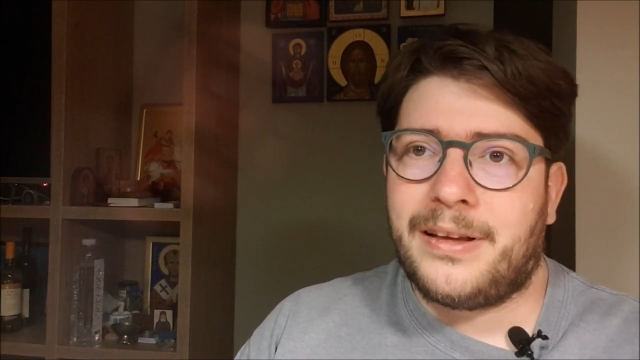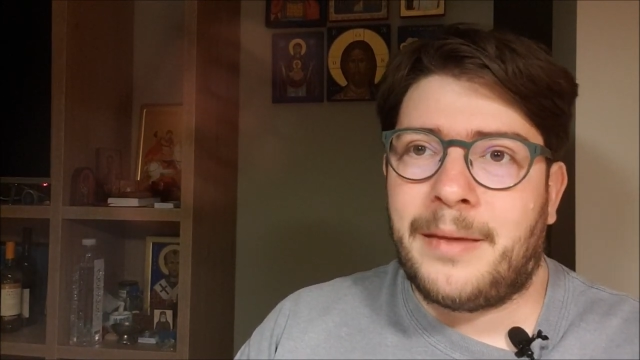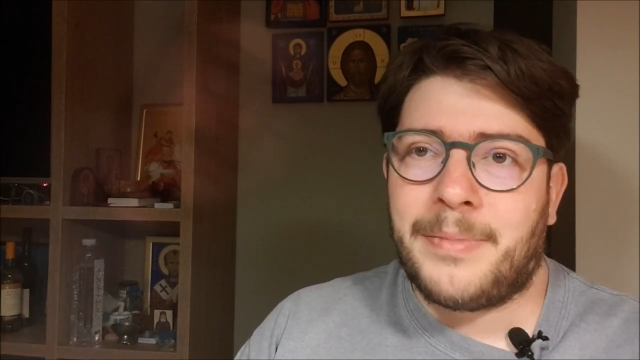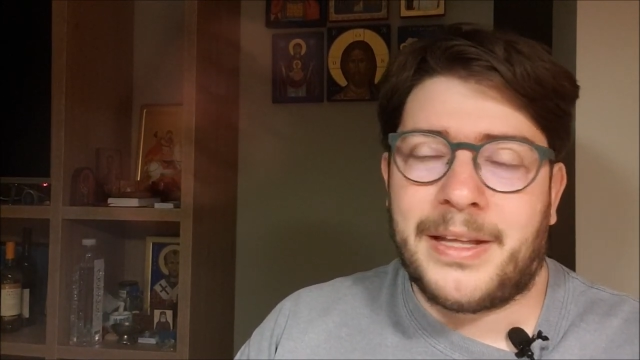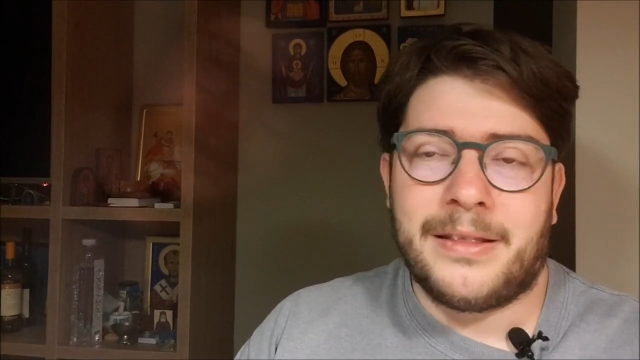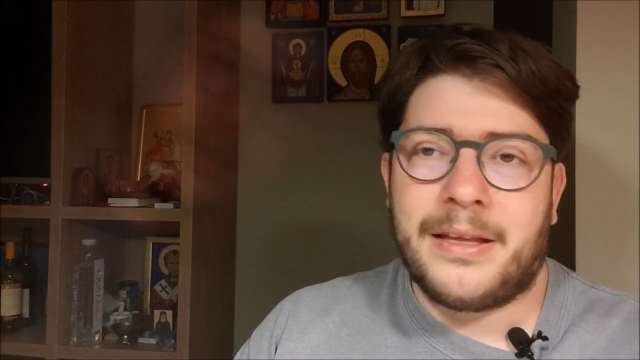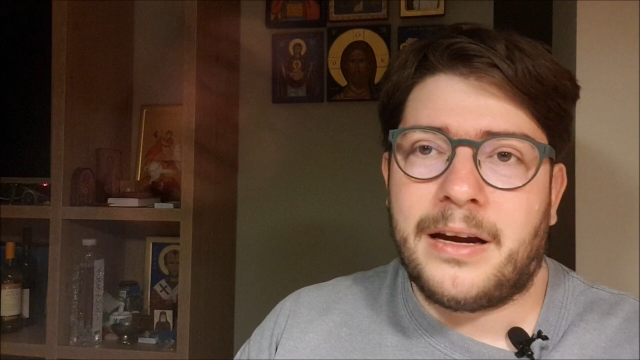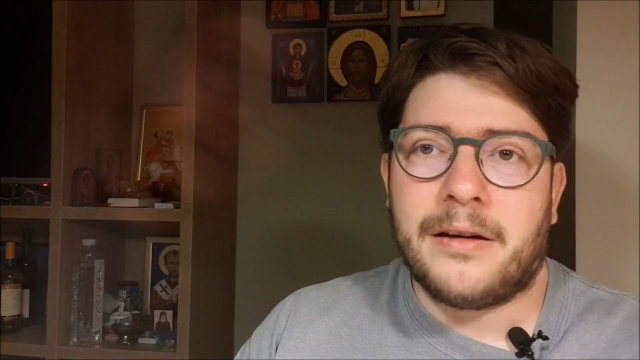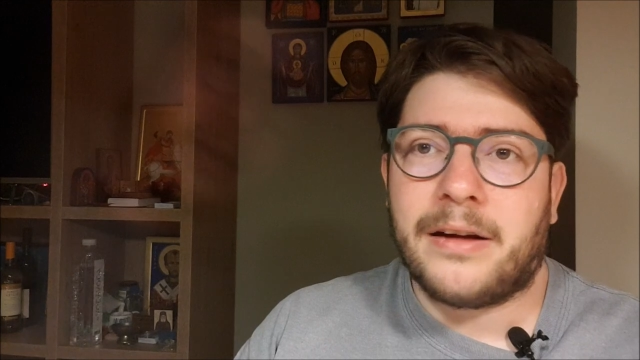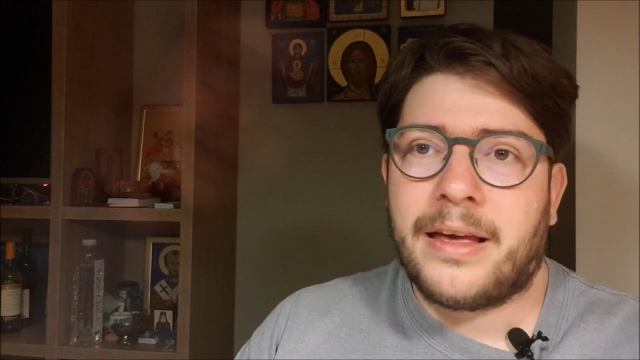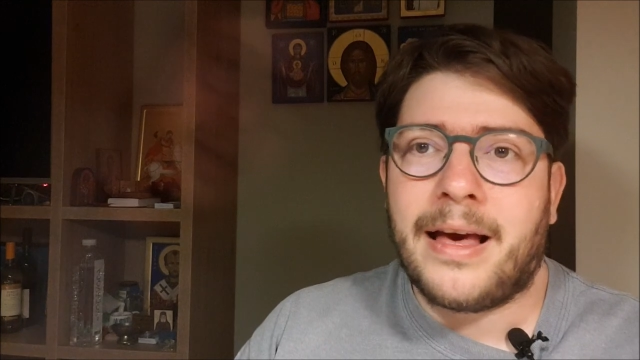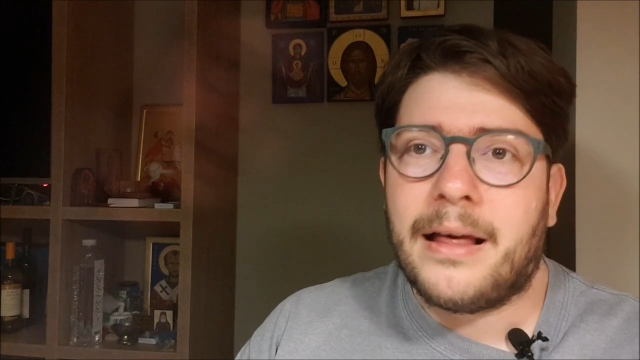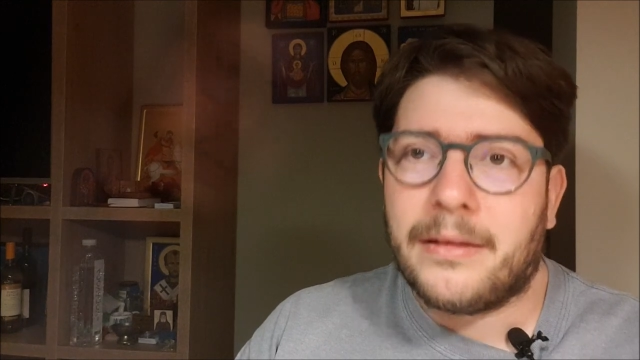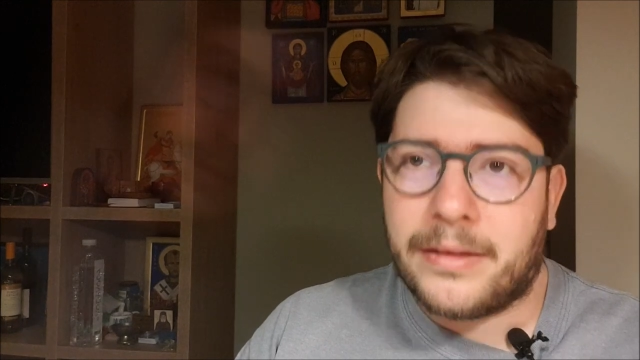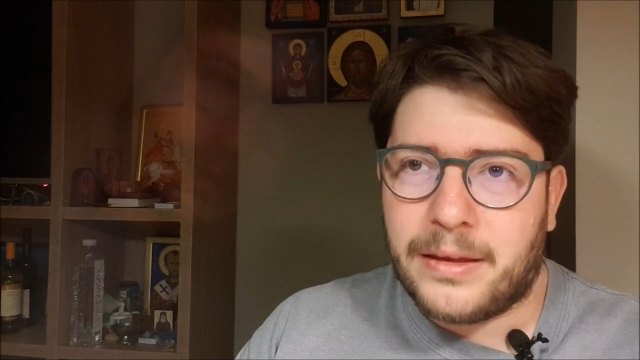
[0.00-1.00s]
I mean, they're
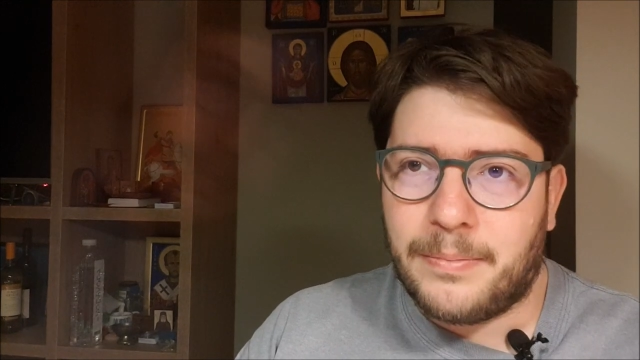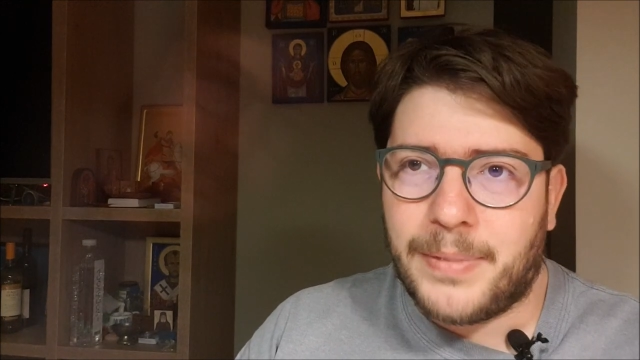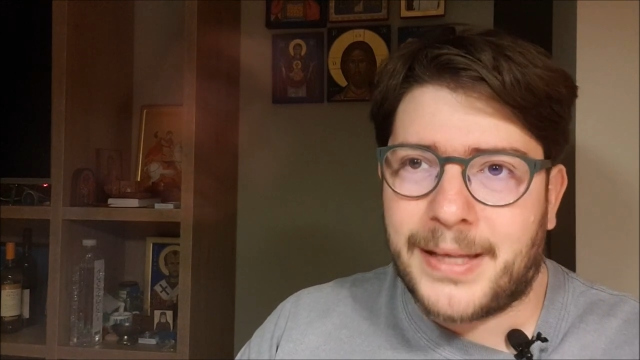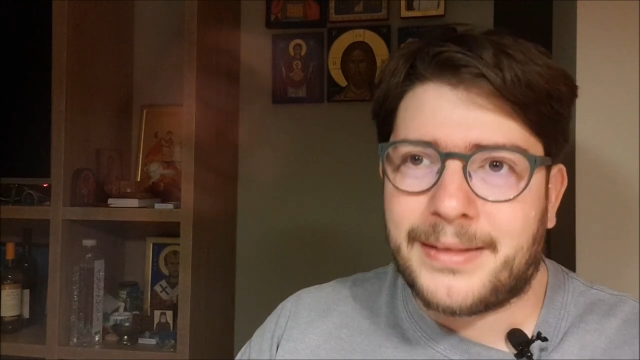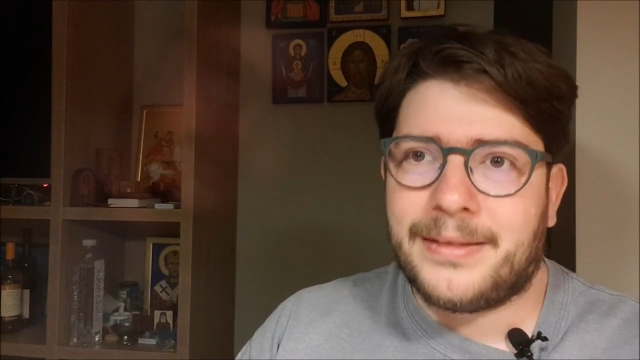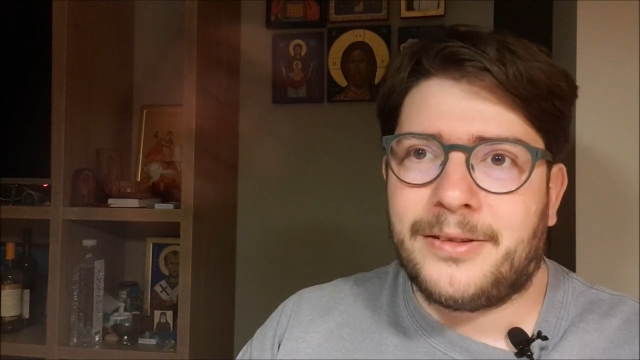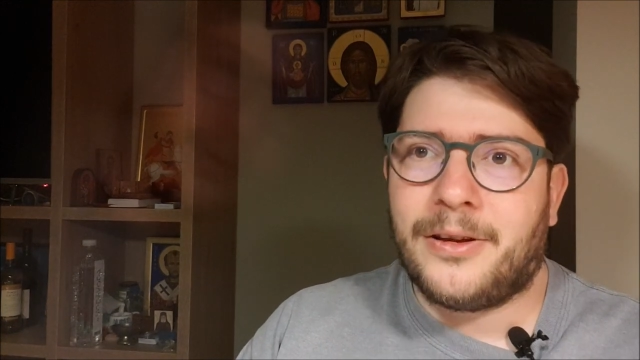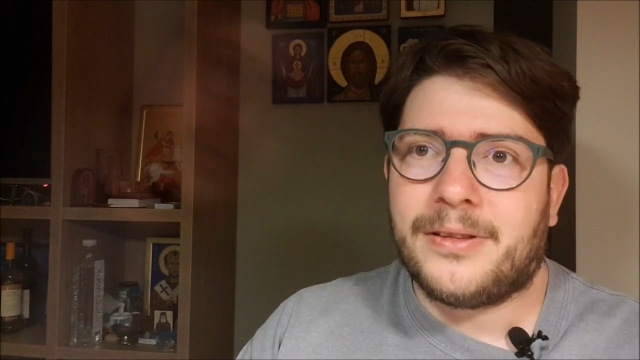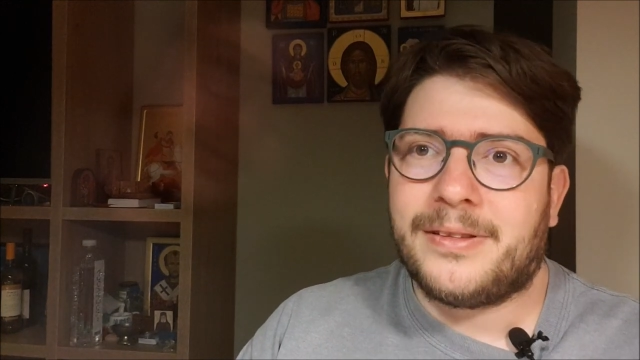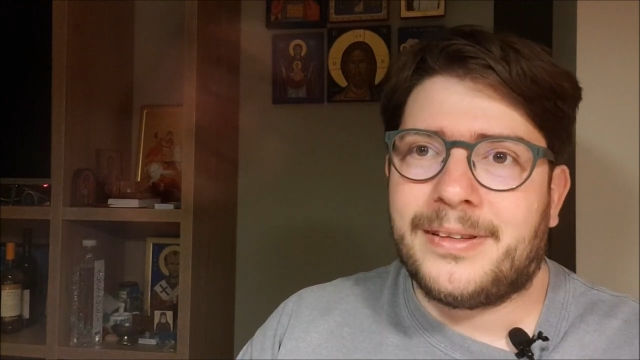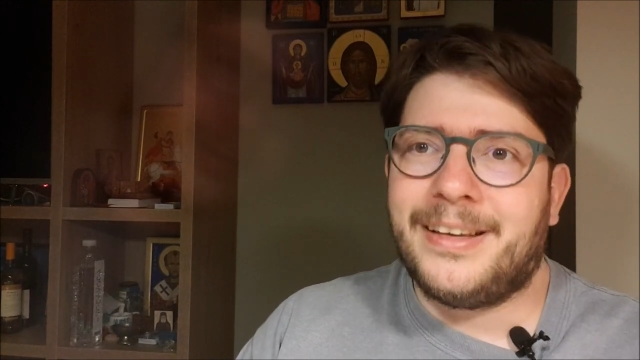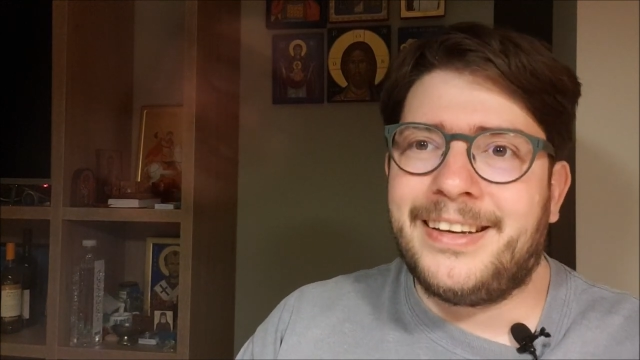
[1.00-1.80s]
healthy, but not